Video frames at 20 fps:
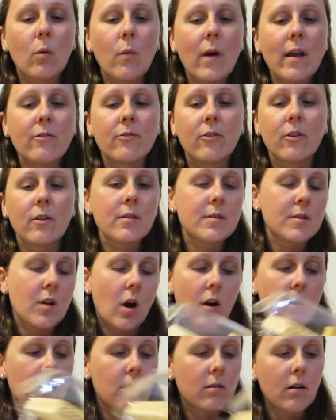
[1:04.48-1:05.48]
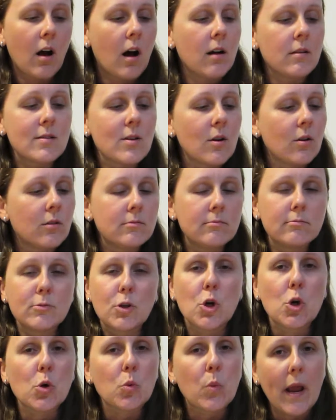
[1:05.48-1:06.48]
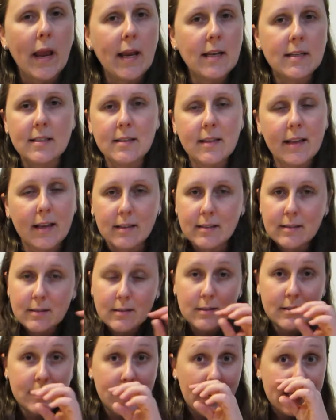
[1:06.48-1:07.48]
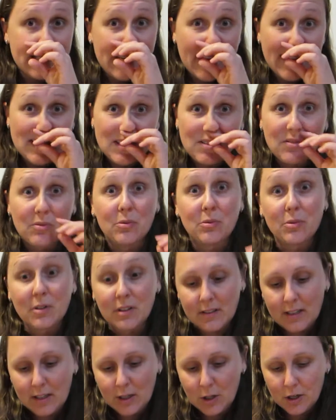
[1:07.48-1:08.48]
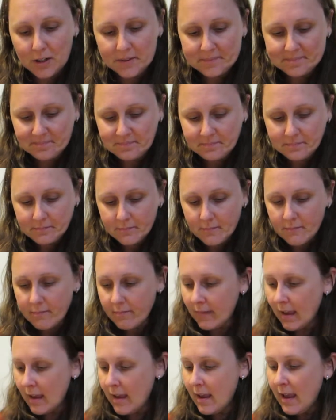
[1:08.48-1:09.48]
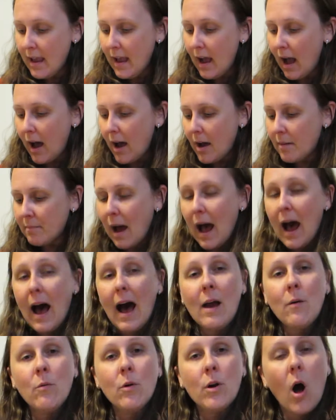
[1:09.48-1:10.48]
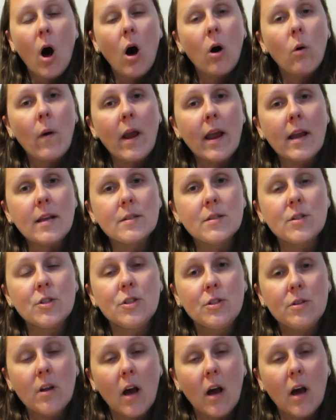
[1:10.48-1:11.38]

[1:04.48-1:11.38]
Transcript: wafers are also great. They taste really good. I would always